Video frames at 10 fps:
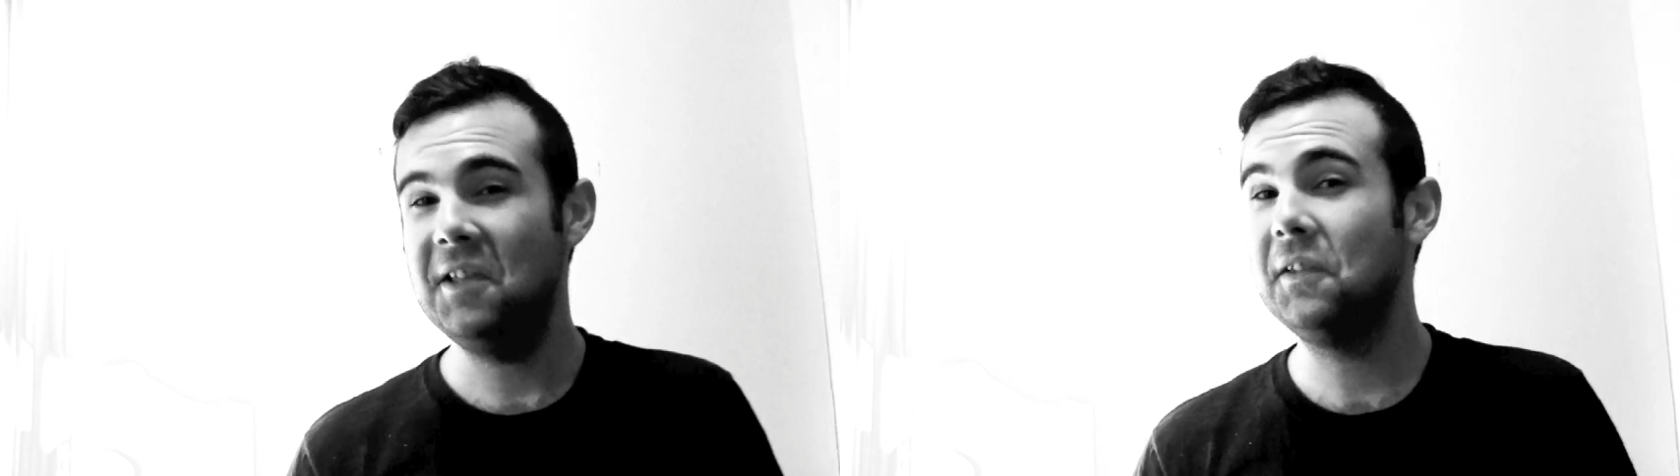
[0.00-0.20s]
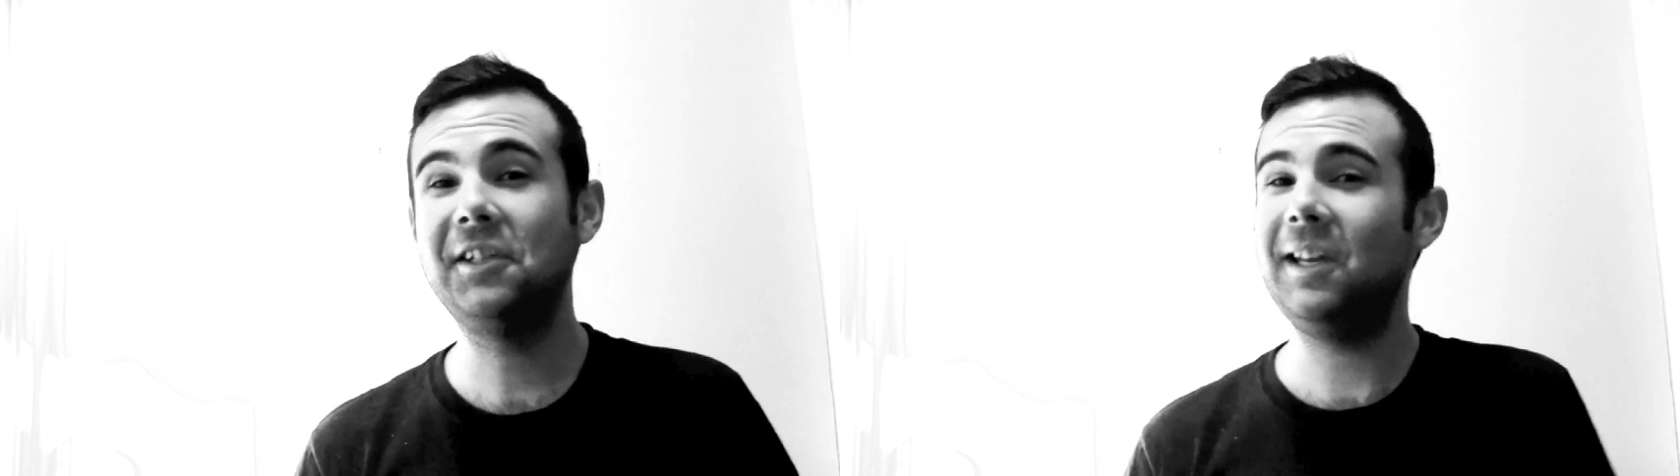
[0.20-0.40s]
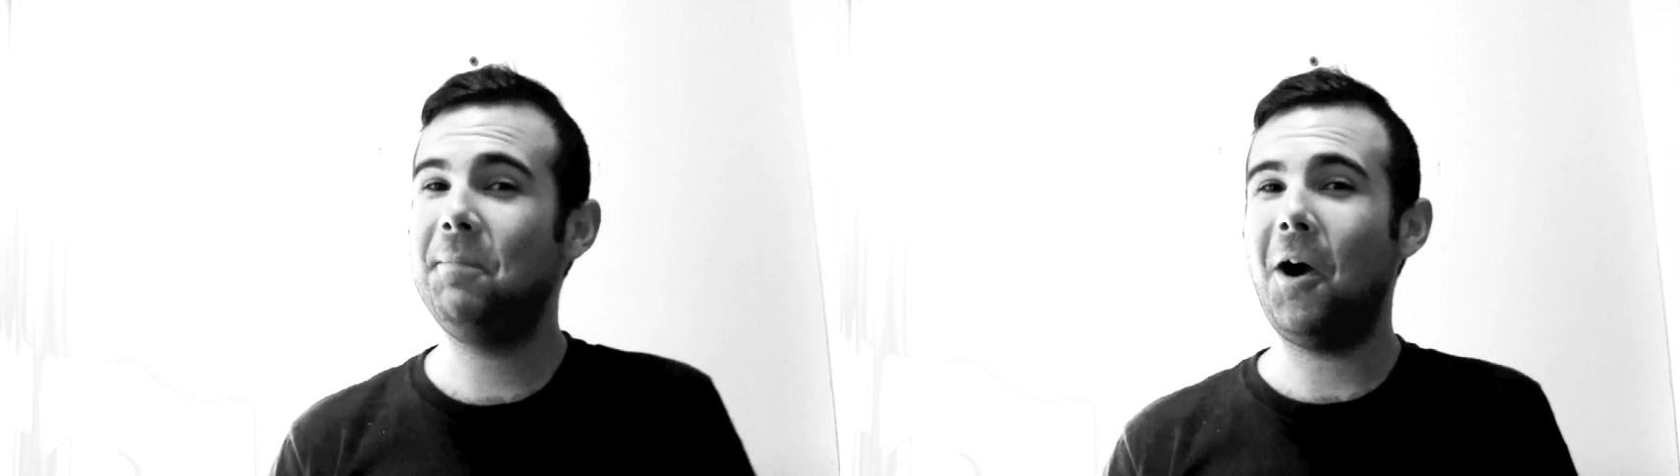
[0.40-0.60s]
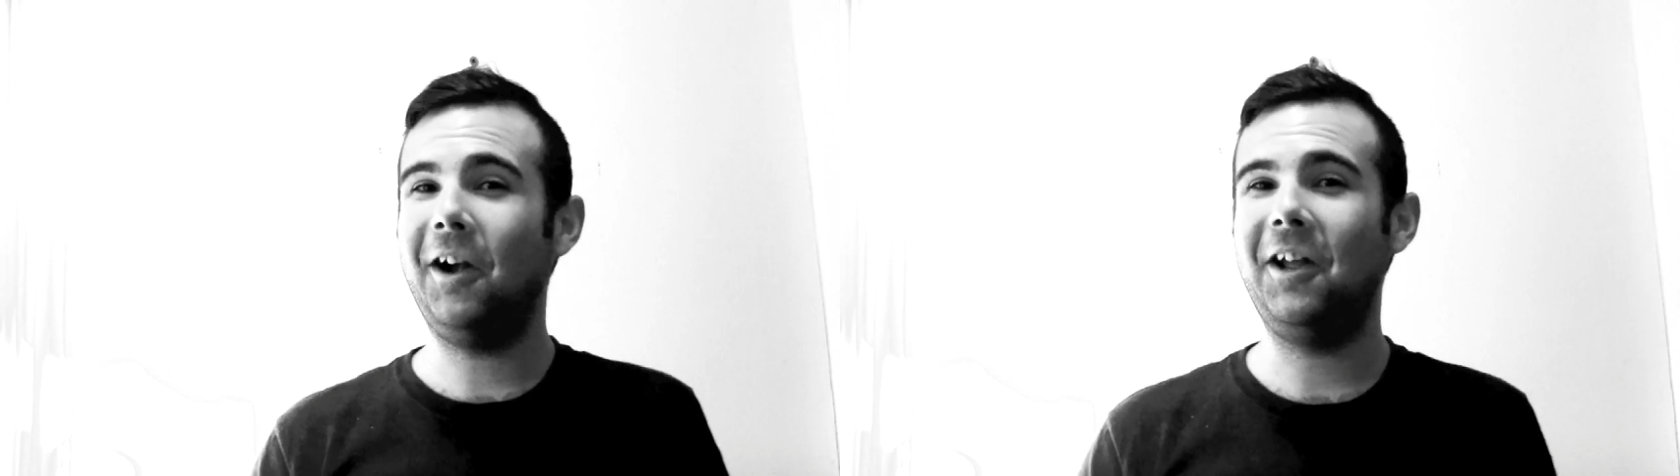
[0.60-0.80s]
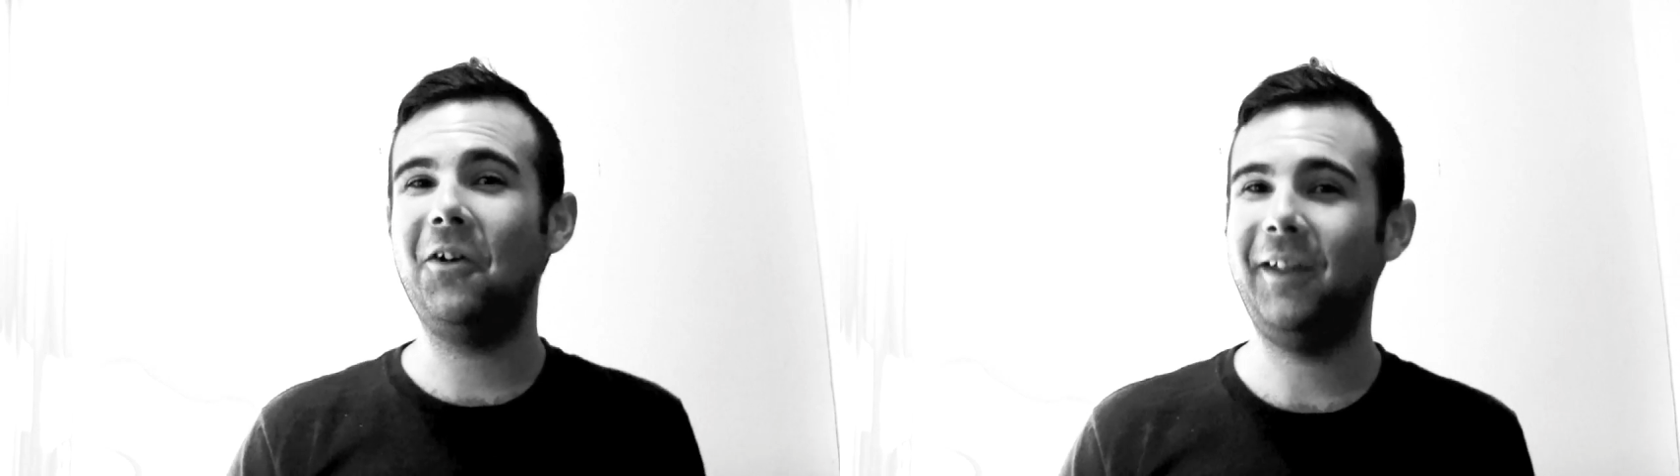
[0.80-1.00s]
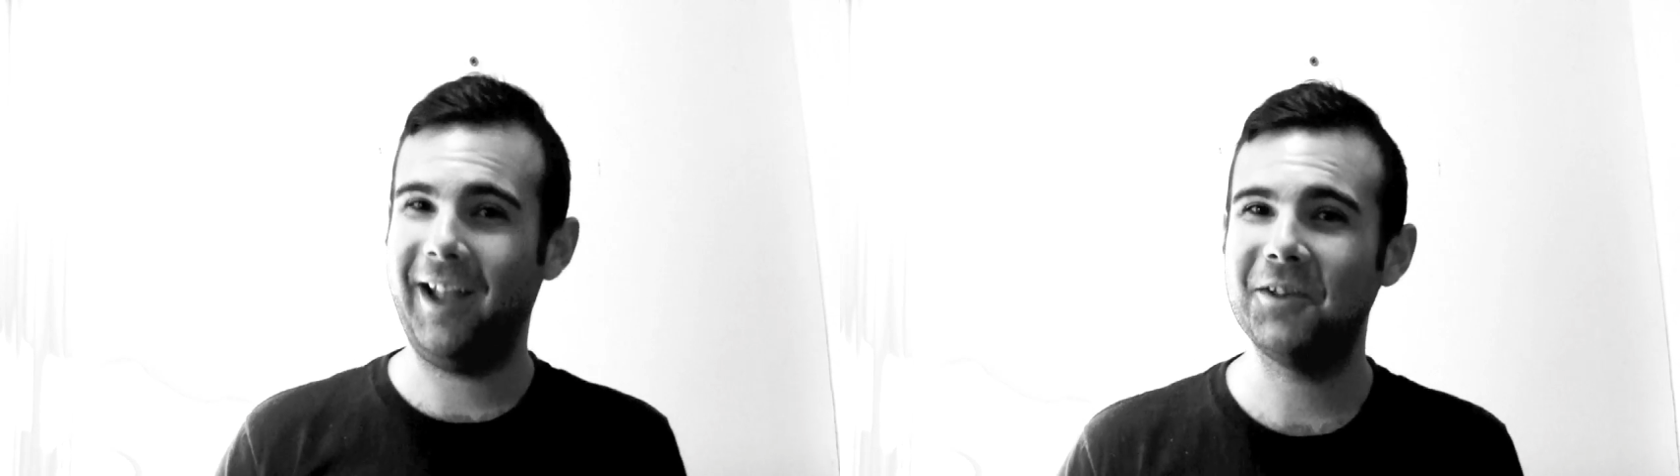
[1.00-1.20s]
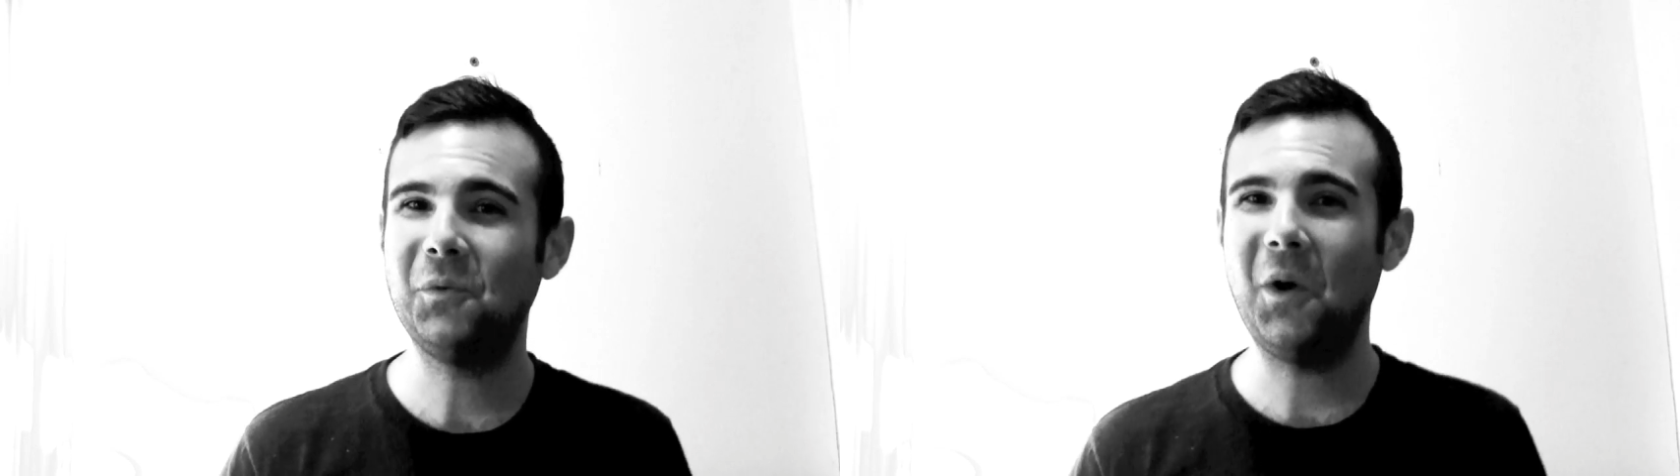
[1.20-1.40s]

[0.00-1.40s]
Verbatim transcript: the Tea Party only has